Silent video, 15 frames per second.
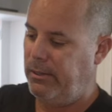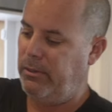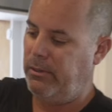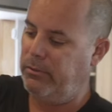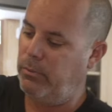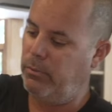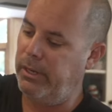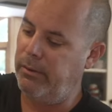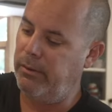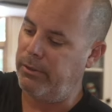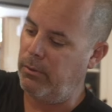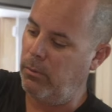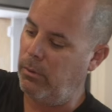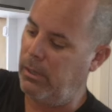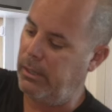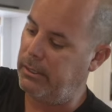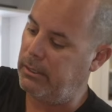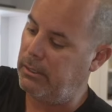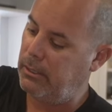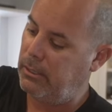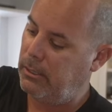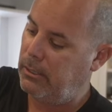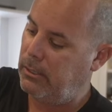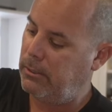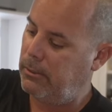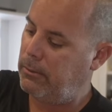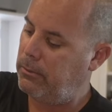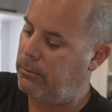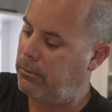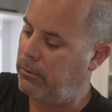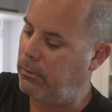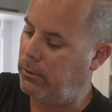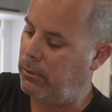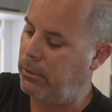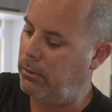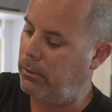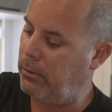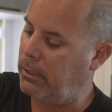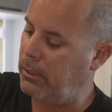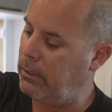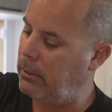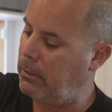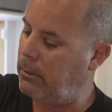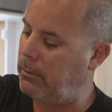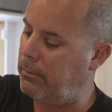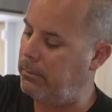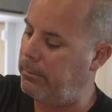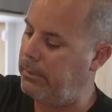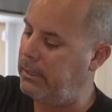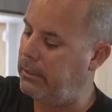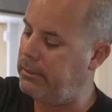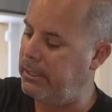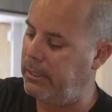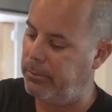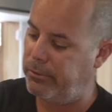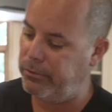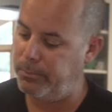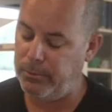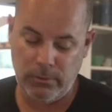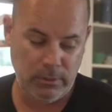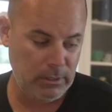whatever you want. So we'll go about a tablespoon in